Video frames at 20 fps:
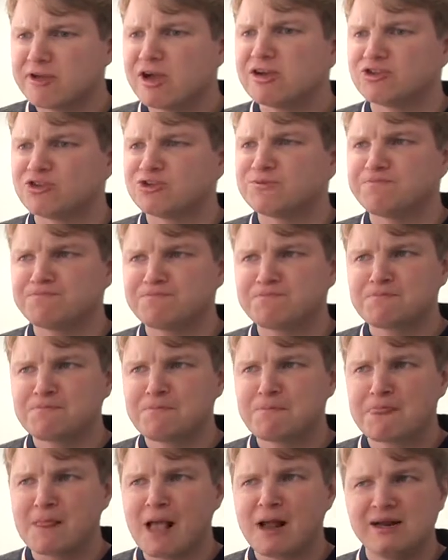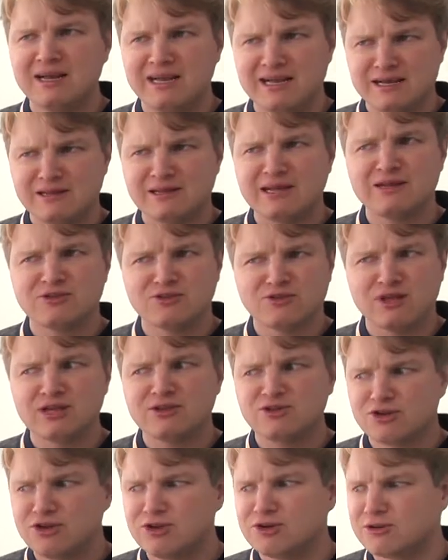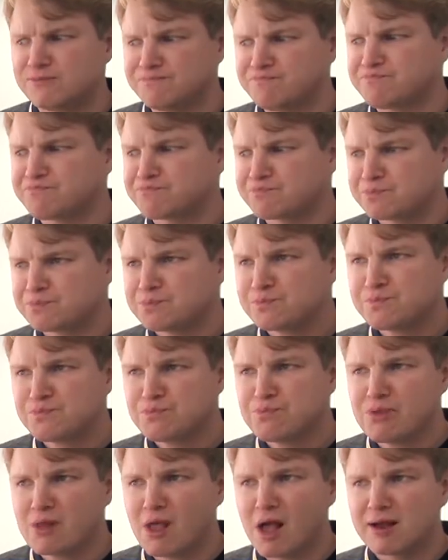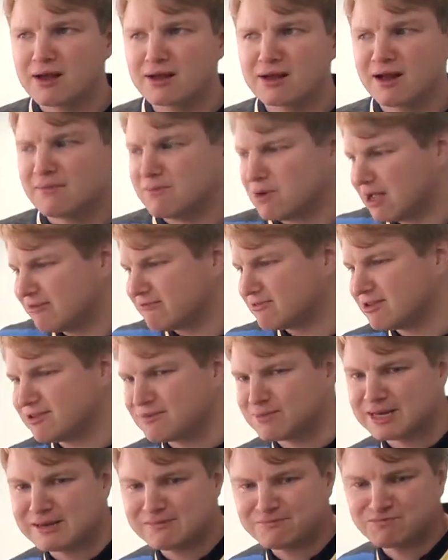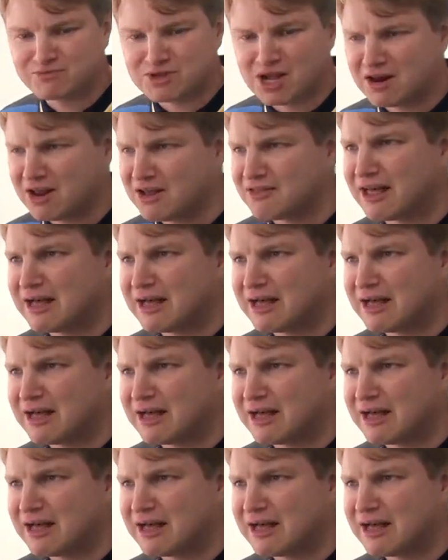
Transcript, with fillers: does. Yeah, that's that's good. I might have another bit. I like